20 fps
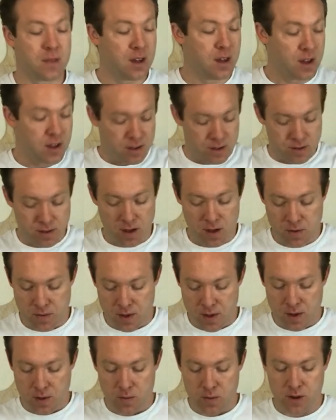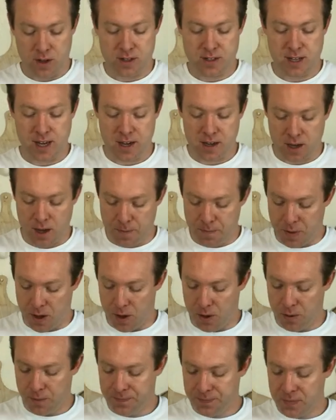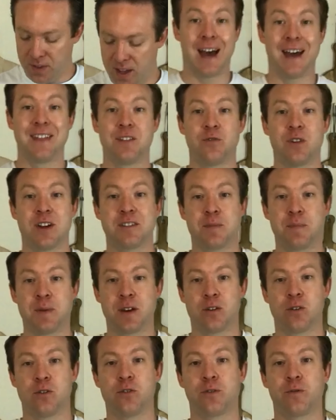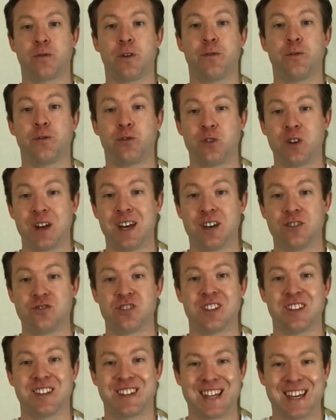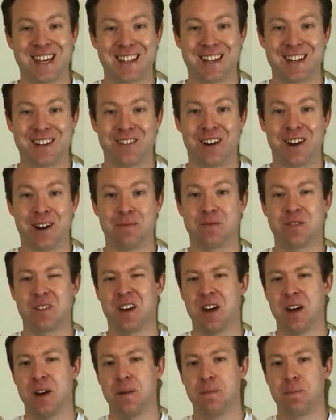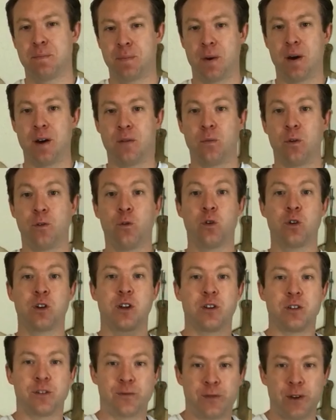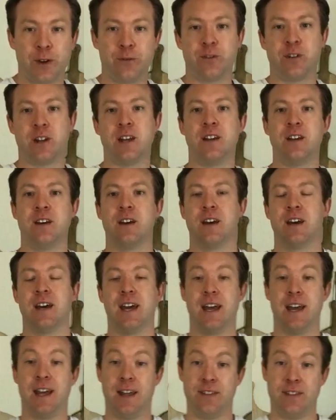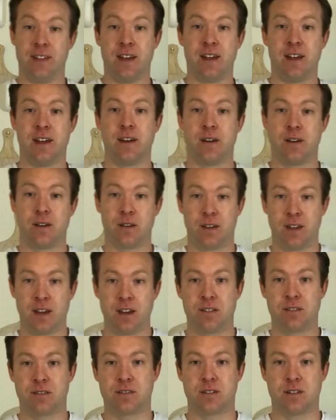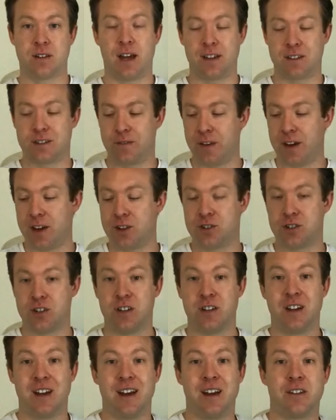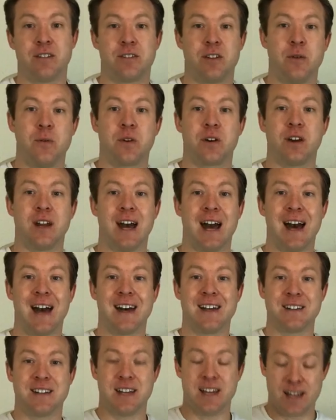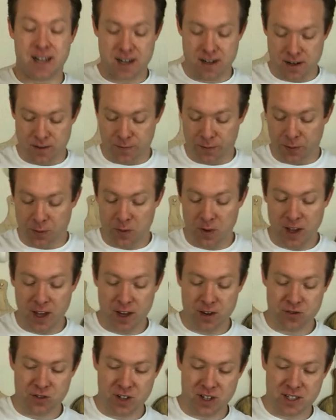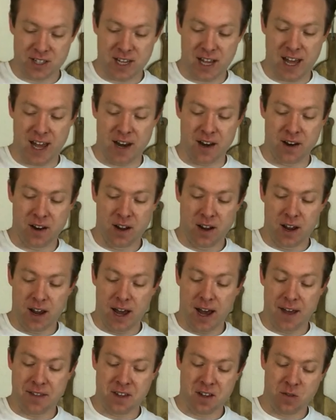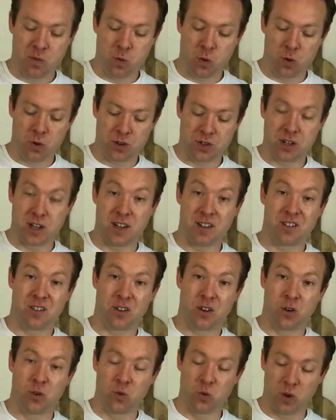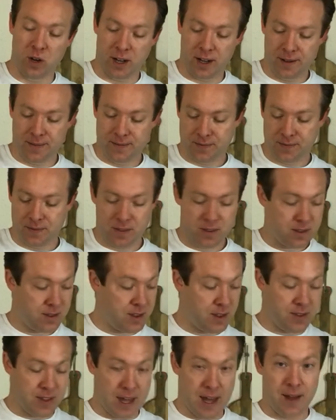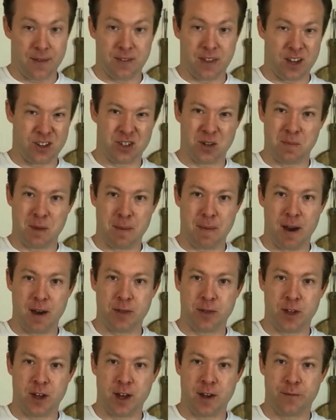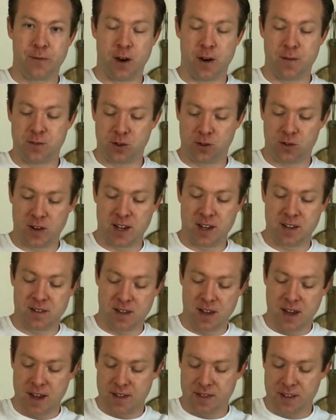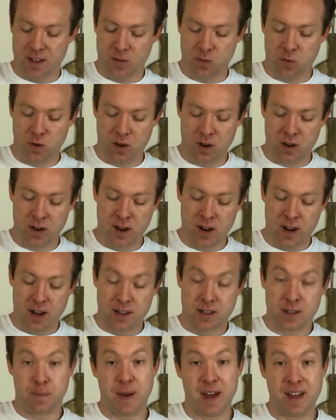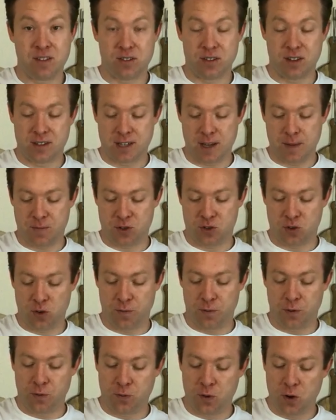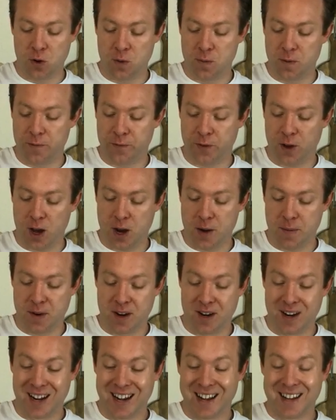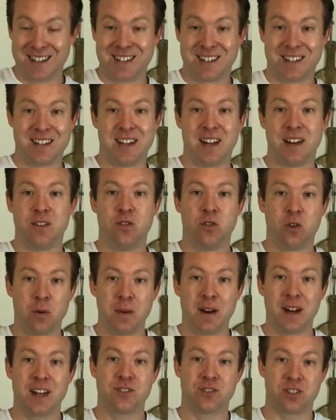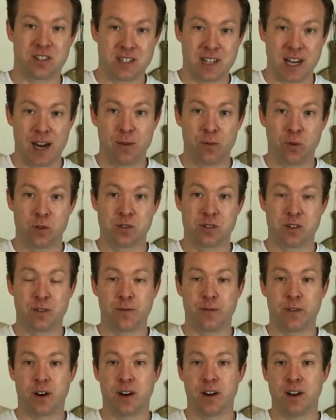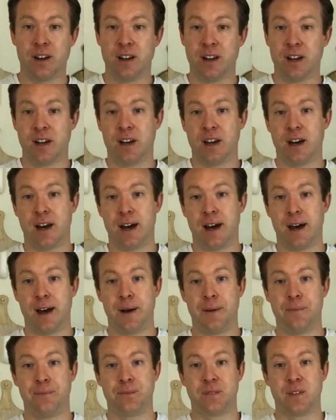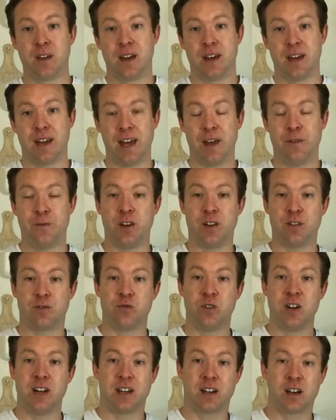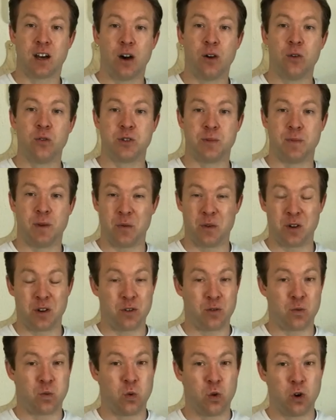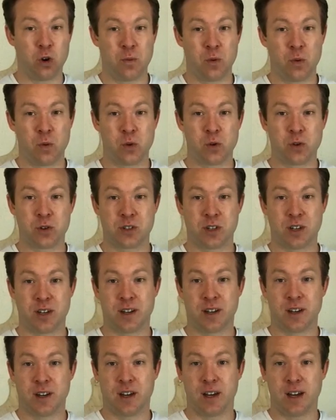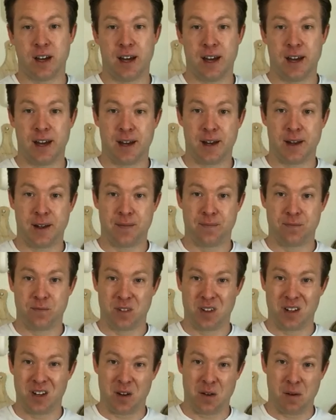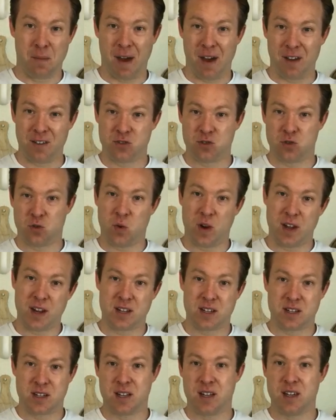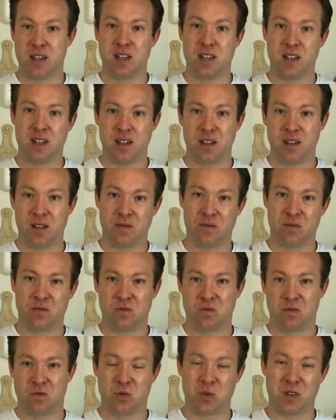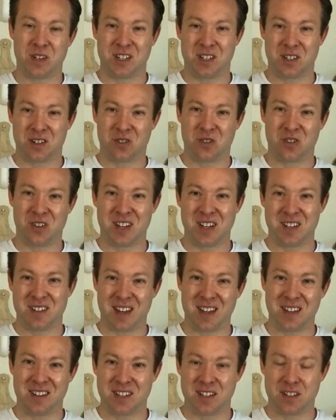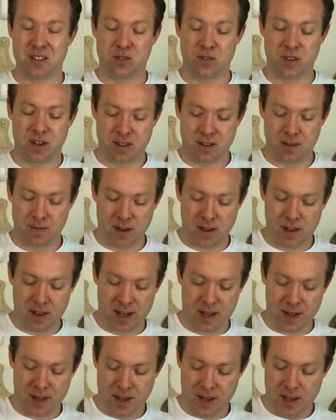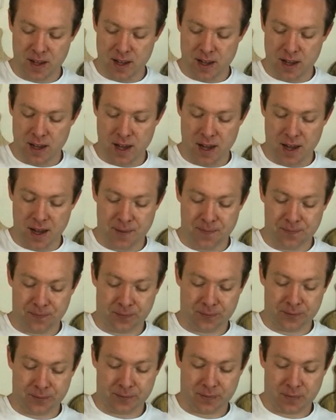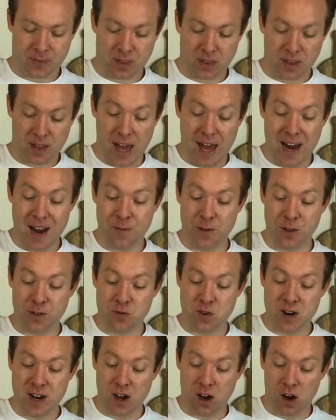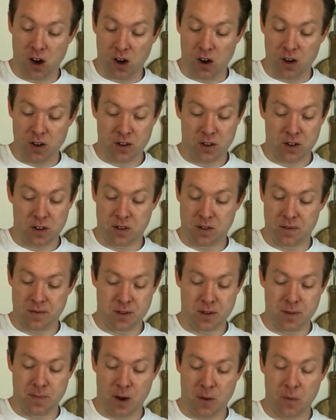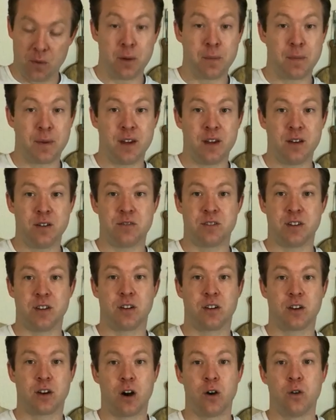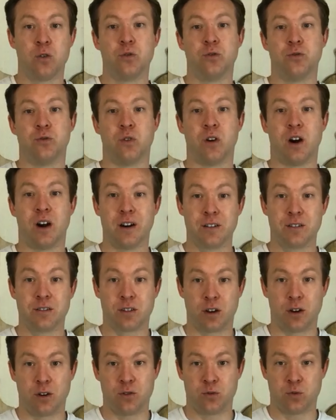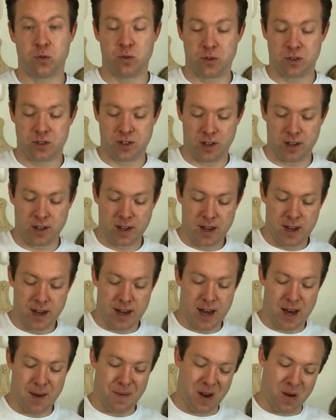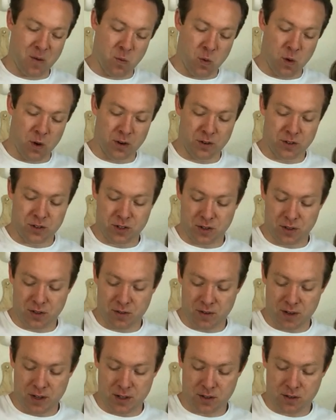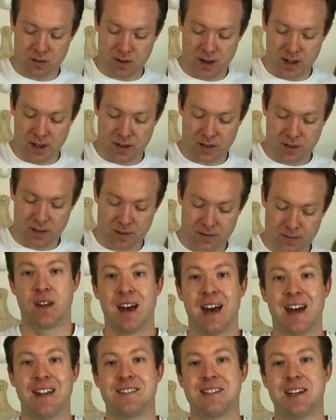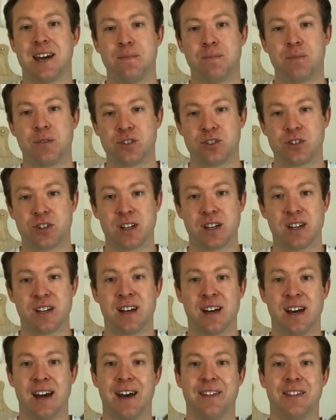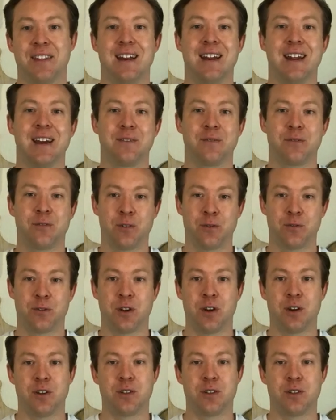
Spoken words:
So we're going to take our bowl, and the recipe calls for 360 grams, but we've already used 50 in the yeast activation, so we're going to add in 310, and this water is cooler than that. That should be about 35 degrees. This one depends on the temperature of your room environment. Normally just tap water's fine. If it's really cold, you might want to use warmer water, about 20 degrees, 18 degrees, something like that. And if it's really hot, you might want to be using cold or ice cold water at about 1 to 3 degrees. And temperature and the length of the